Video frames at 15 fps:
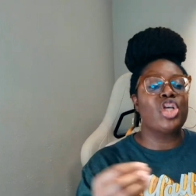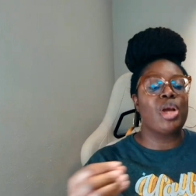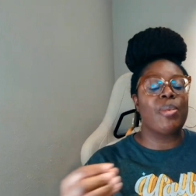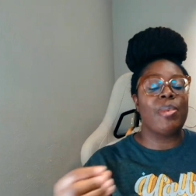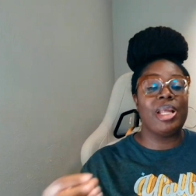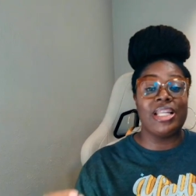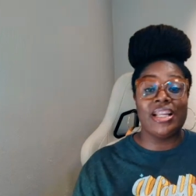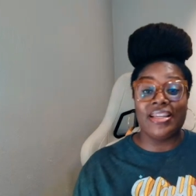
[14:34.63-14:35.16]

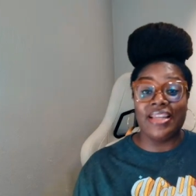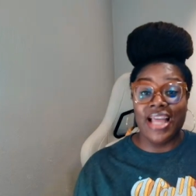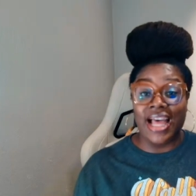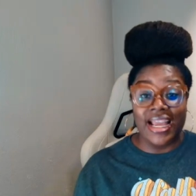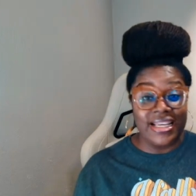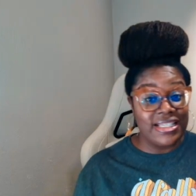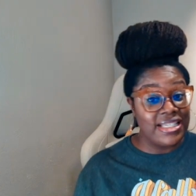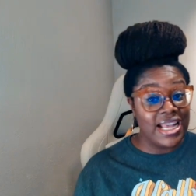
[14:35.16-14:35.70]
Y'all talking about
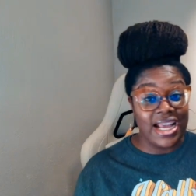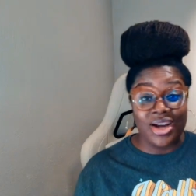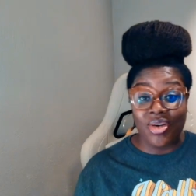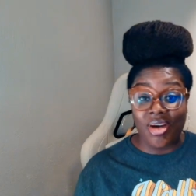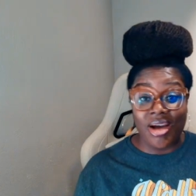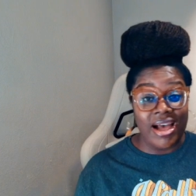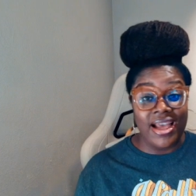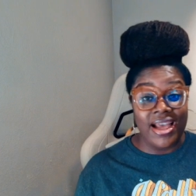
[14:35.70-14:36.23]
the
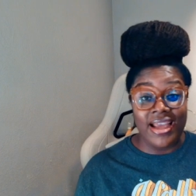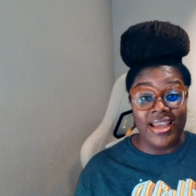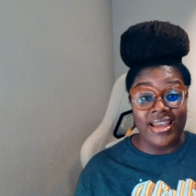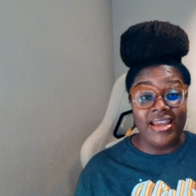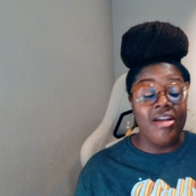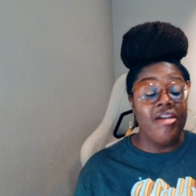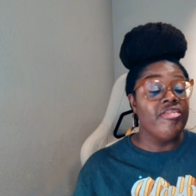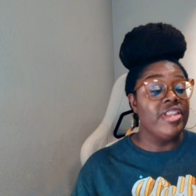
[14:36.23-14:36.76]
nights I
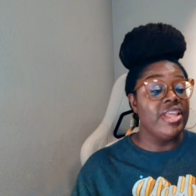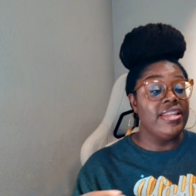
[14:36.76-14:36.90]
cry,